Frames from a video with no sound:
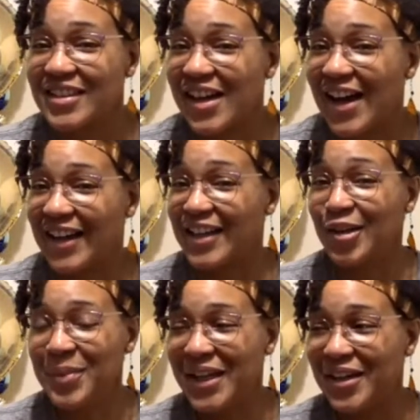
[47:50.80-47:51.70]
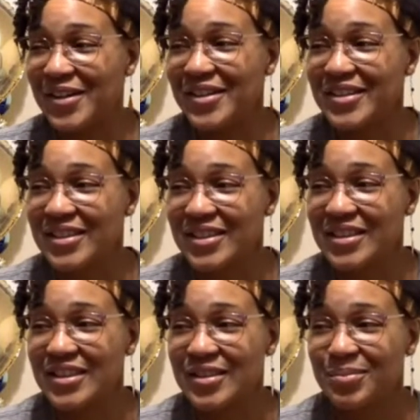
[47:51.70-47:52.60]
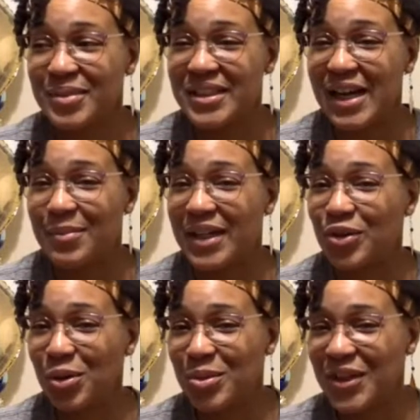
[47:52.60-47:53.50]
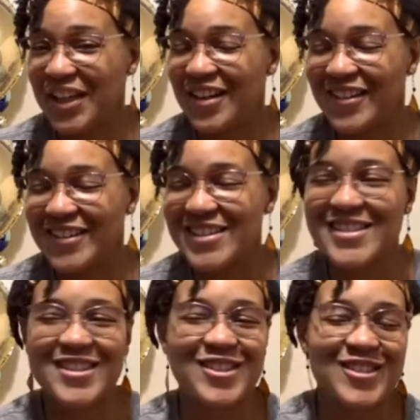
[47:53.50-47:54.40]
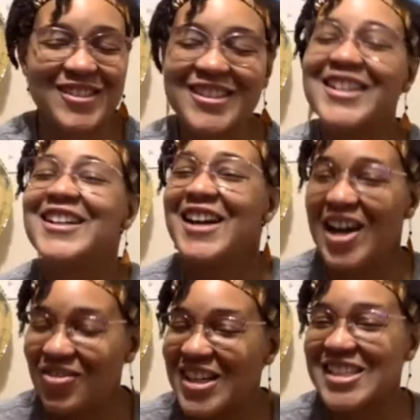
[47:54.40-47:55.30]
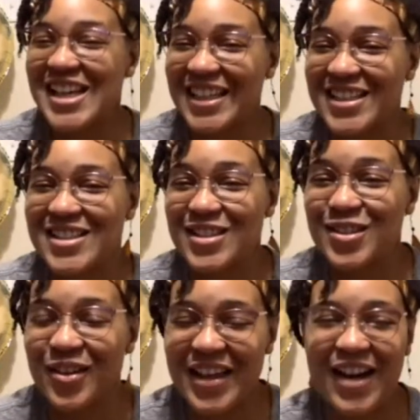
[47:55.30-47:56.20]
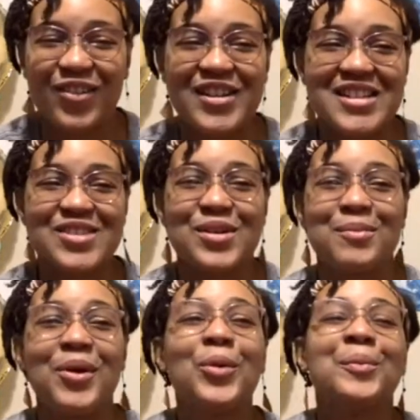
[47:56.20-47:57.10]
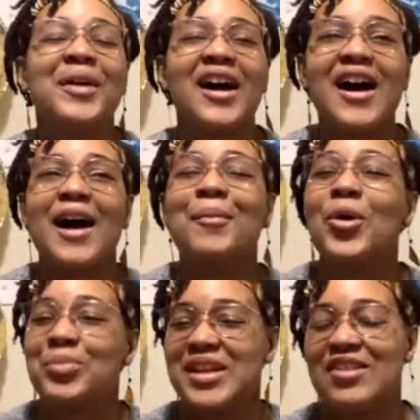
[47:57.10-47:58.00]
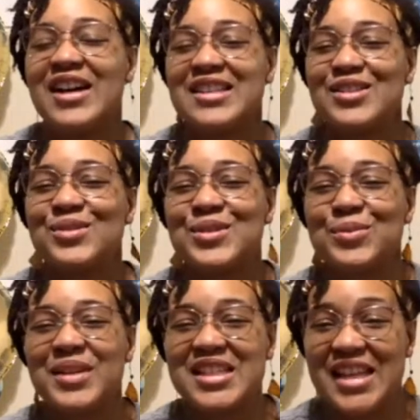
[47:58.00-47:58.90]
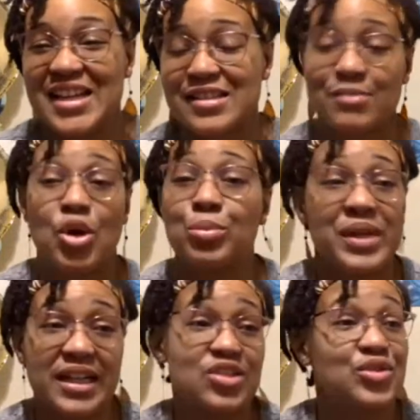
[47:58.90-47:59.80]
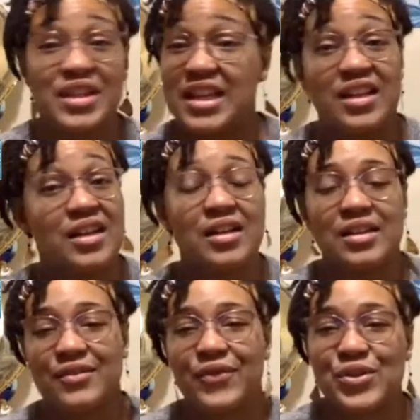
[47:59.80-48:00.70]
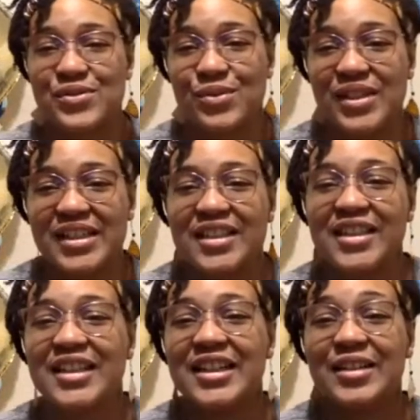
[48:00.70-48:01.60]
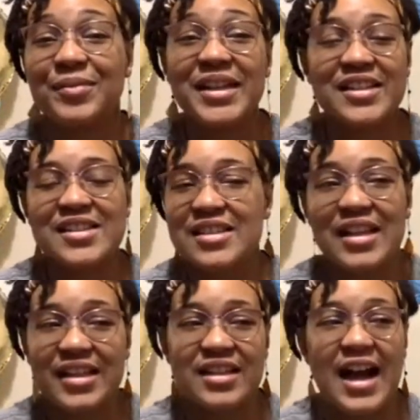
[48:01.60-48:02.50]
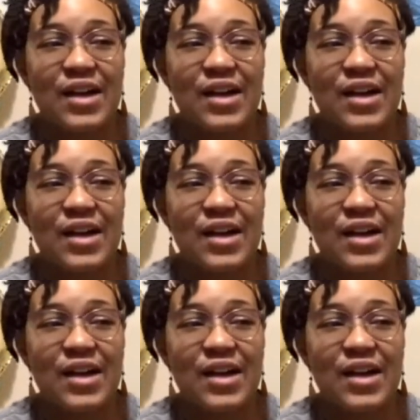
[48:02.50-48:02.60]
I am here, but not my normal here. So I'm excited to do that one. So I'm hoping I don't have to do too many takes. I'm hoping I can get it all in the first one, because like I